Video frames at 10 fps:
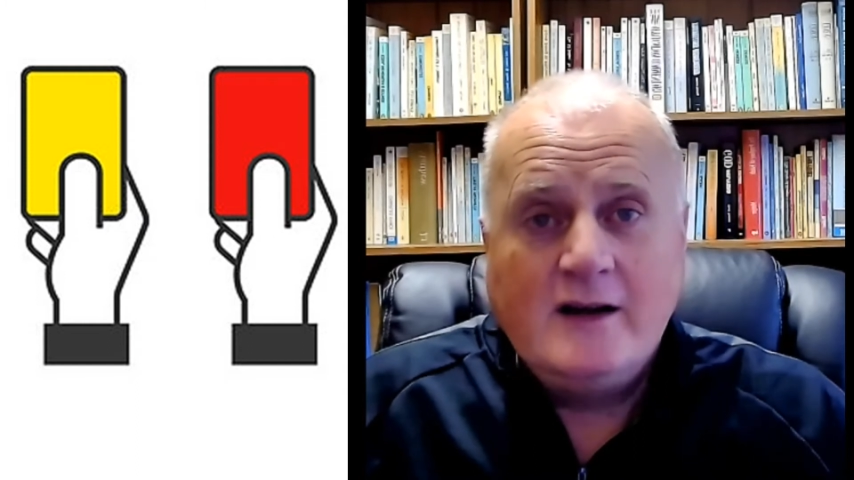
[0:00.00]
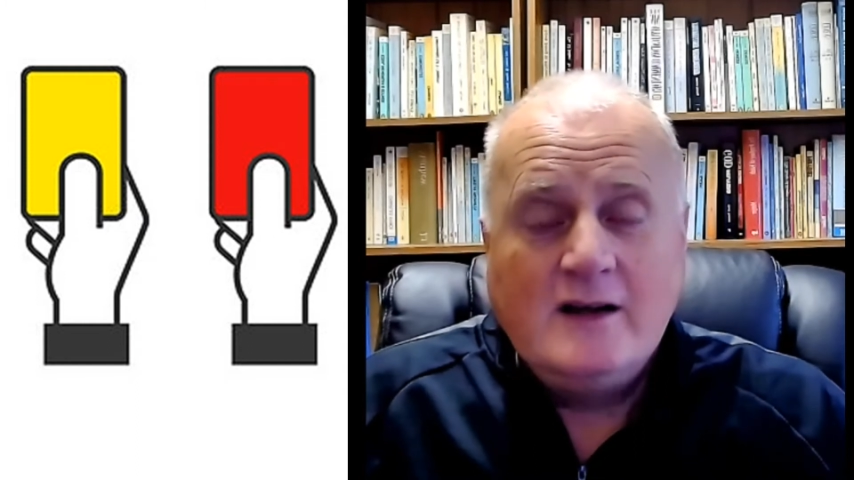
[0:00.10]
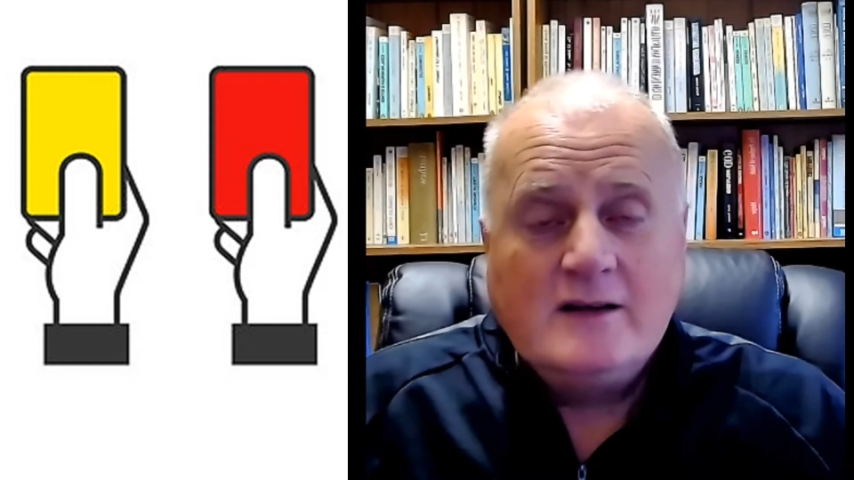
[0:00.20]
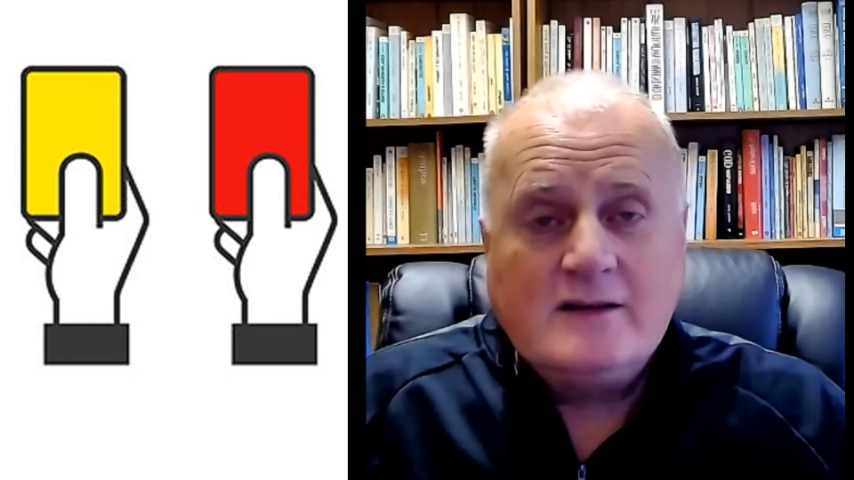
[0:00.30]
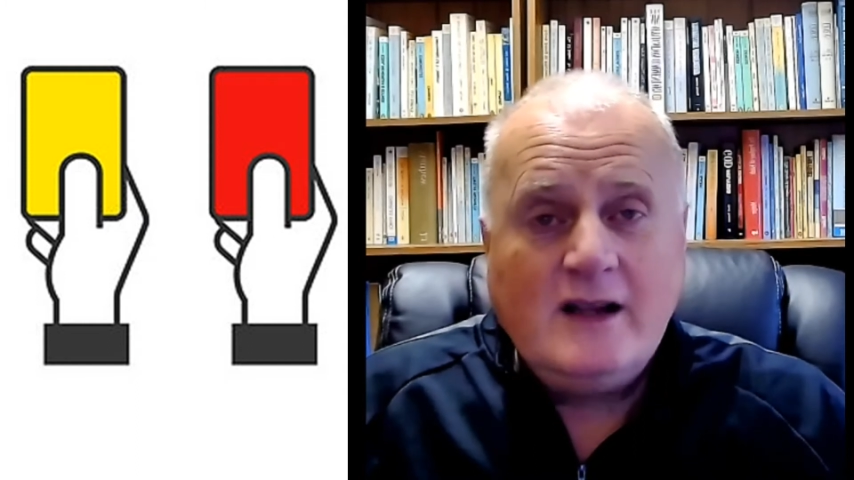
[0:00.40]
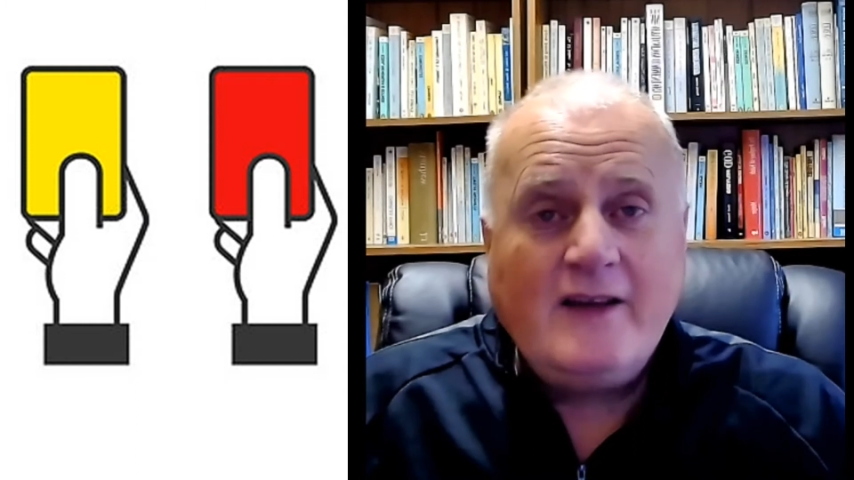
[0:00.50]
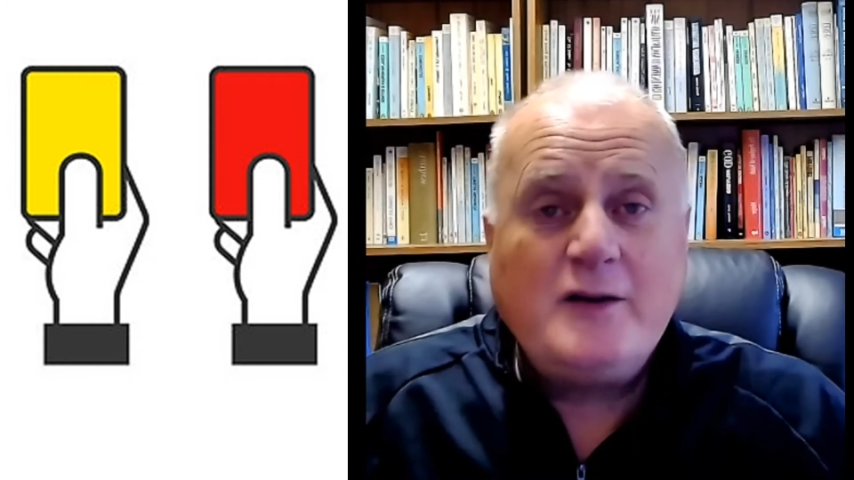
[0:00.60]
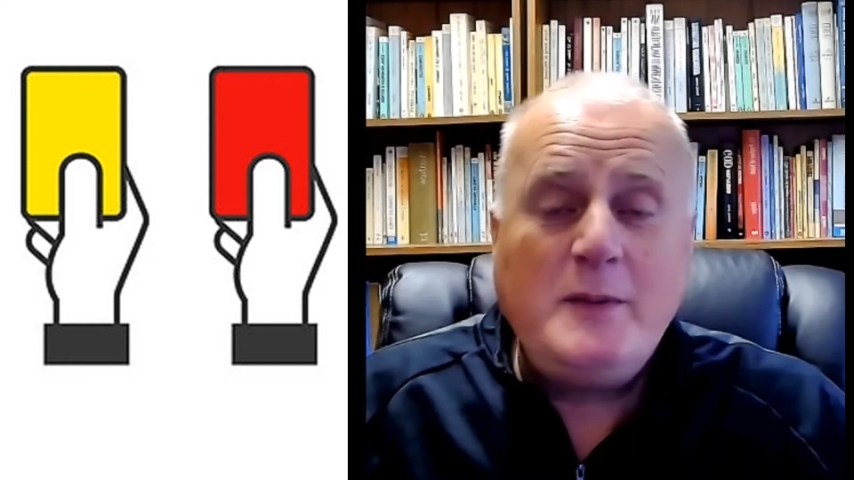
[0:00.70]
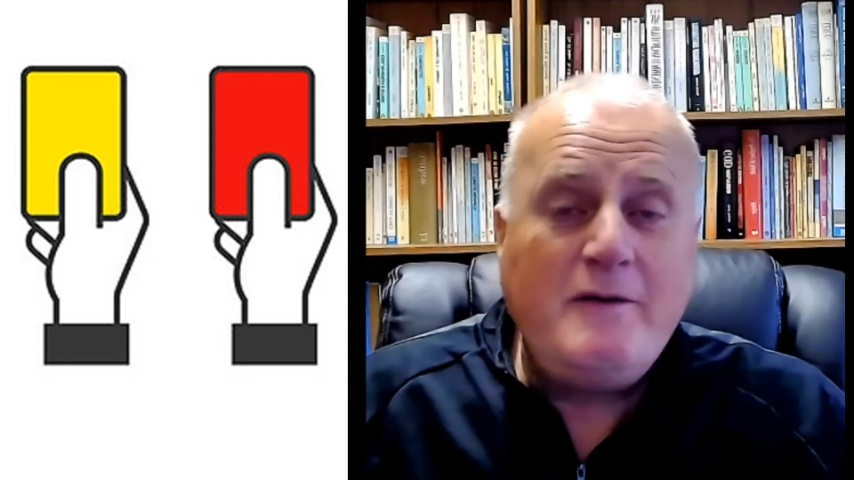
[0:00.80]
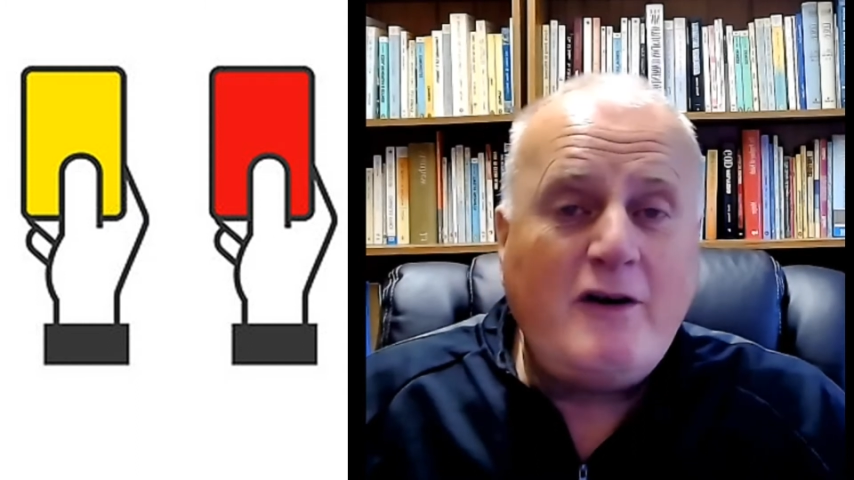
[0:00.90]
So you have to
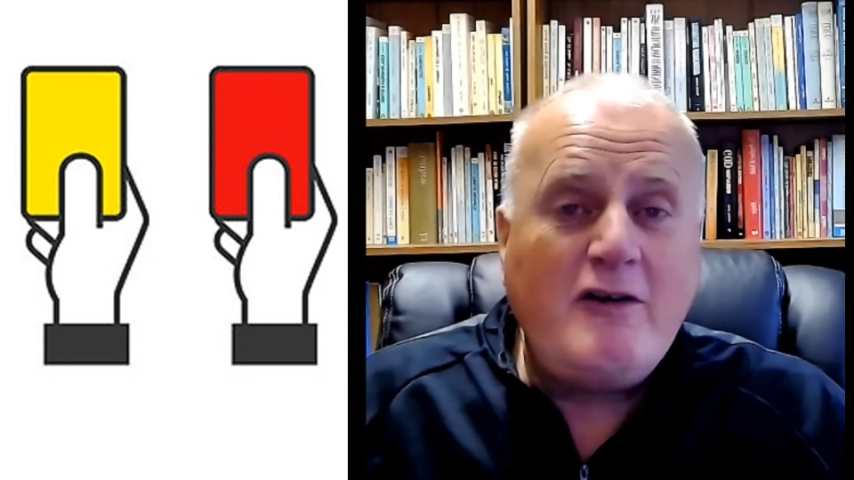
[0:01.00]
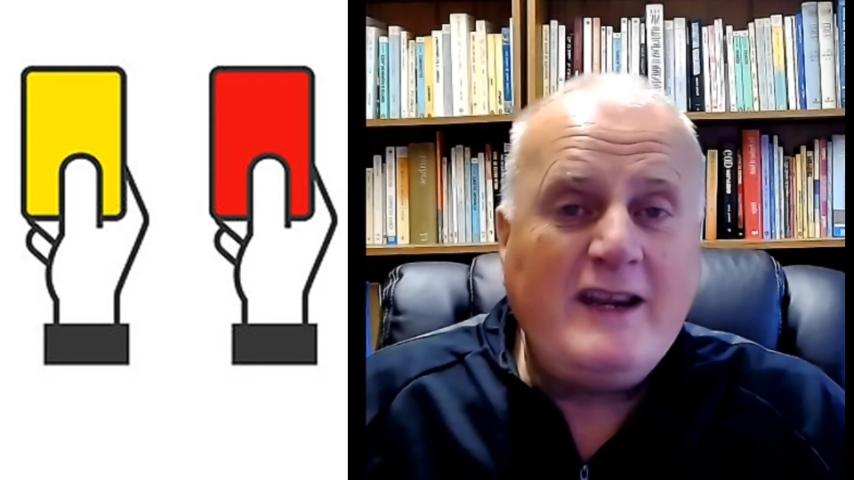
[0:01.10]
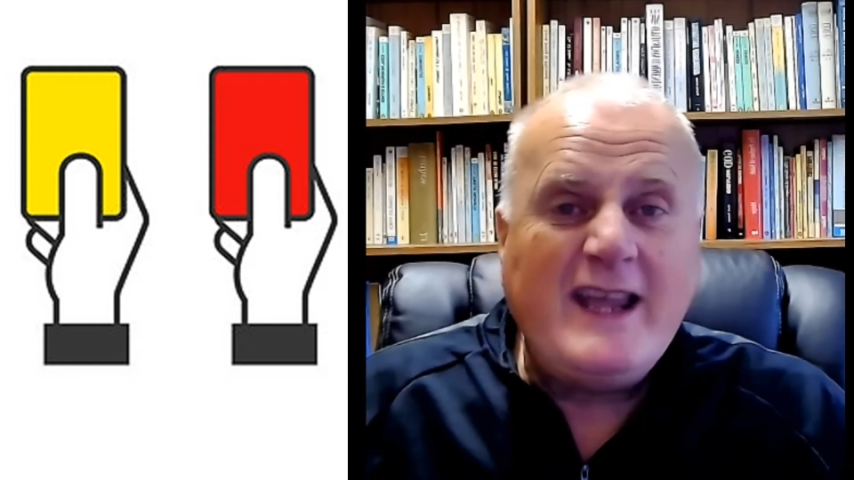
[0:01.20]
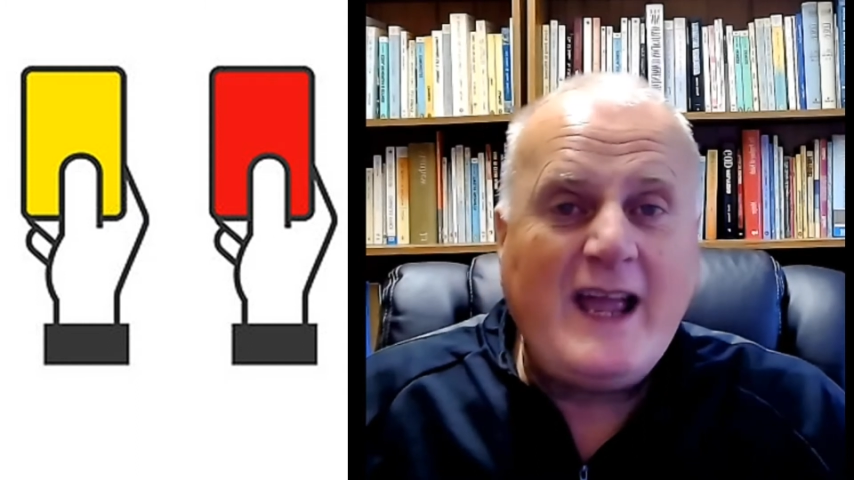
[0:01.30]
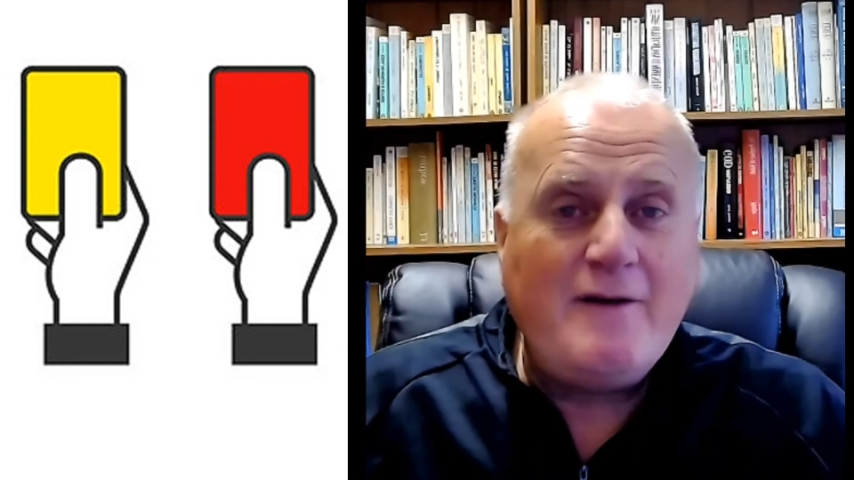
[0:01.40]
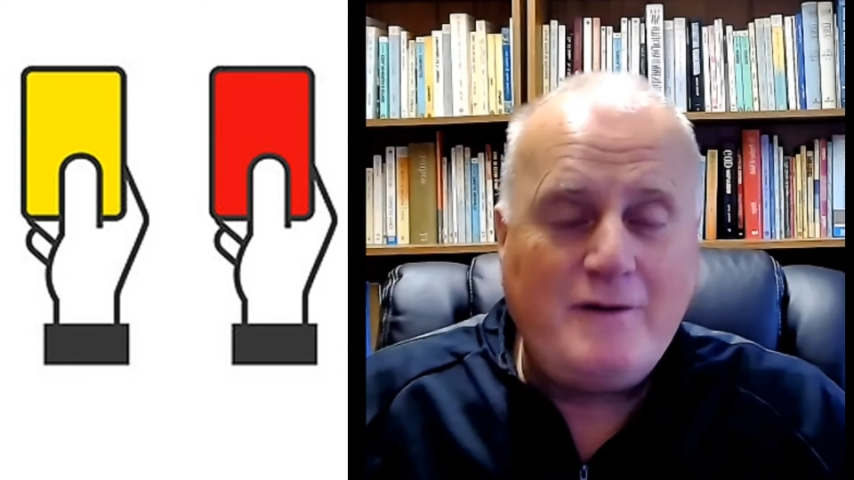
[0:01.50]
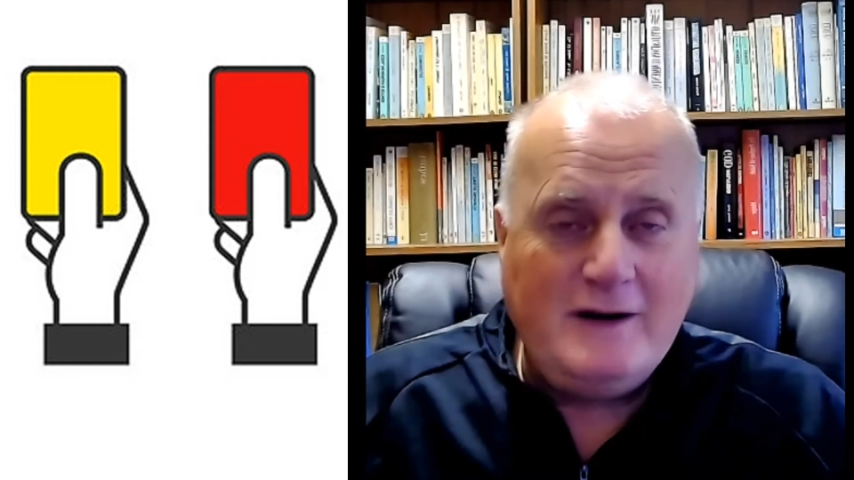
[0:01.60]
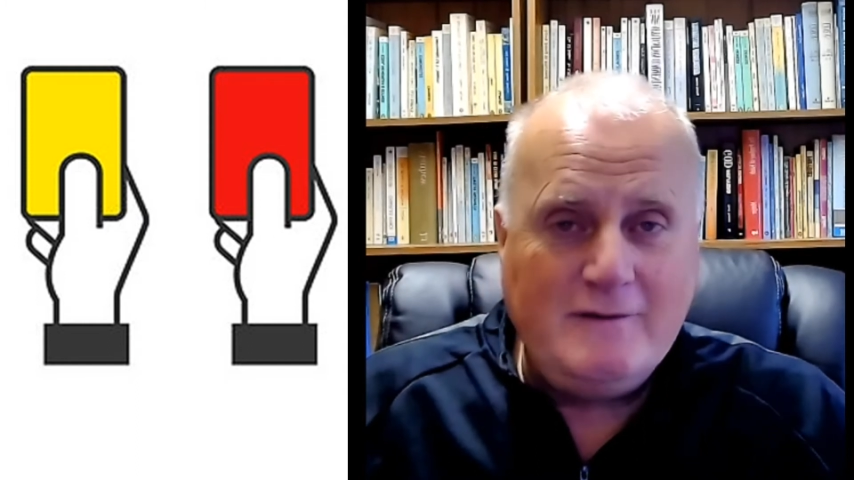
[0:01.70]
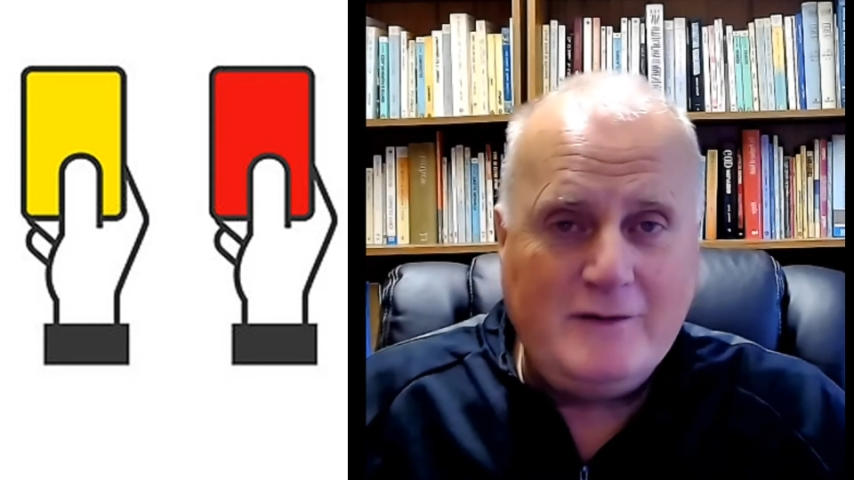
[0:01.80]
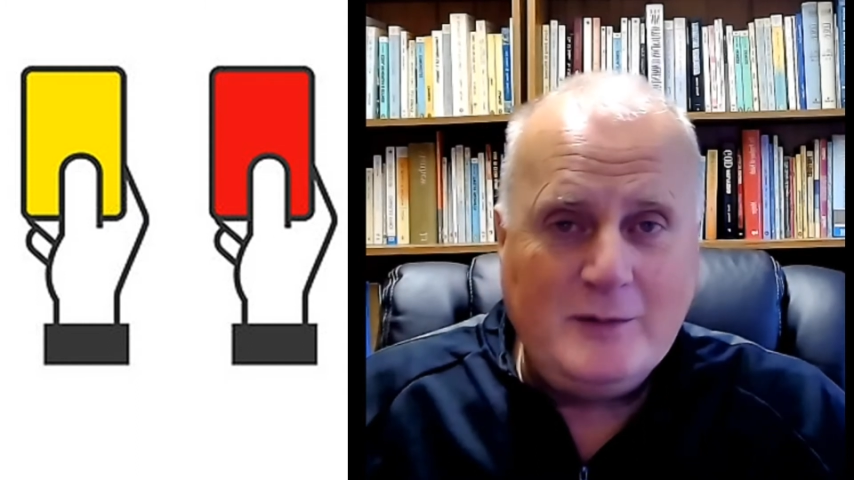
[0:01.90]
be very careful in
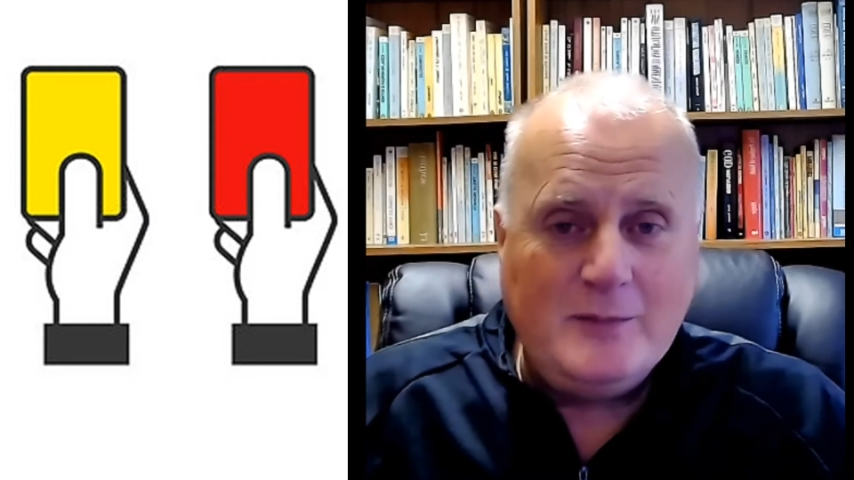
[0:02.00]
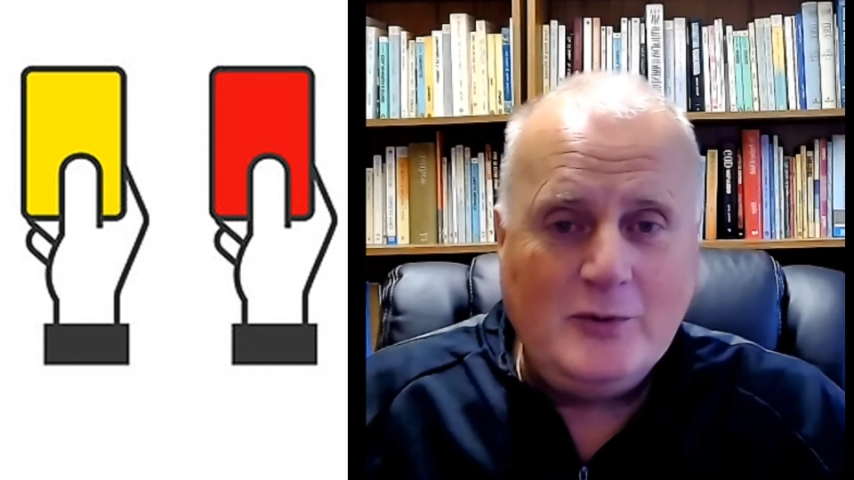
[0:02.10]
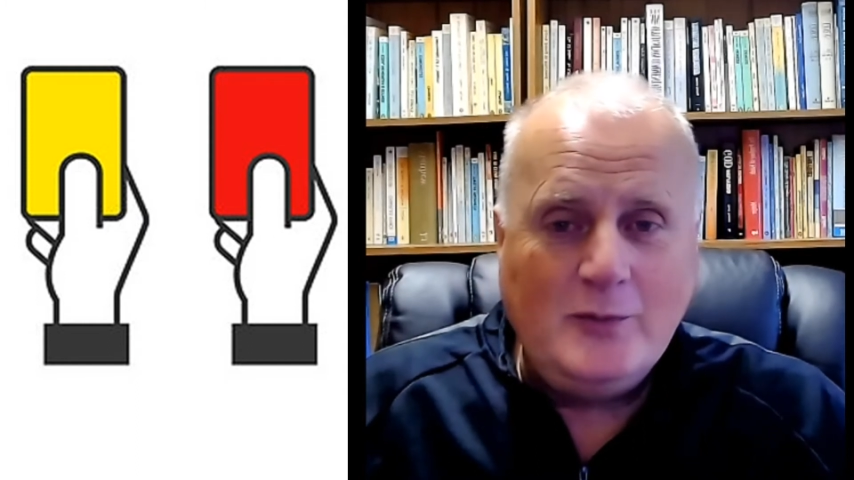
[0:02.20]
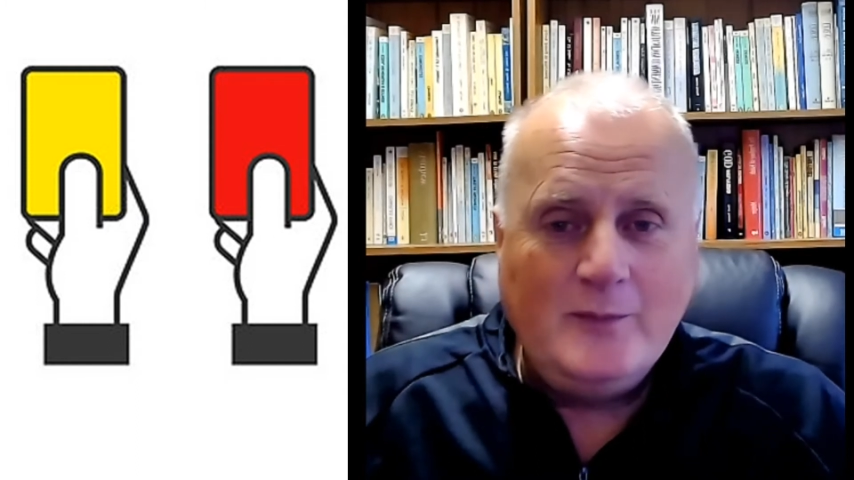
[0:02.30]
football.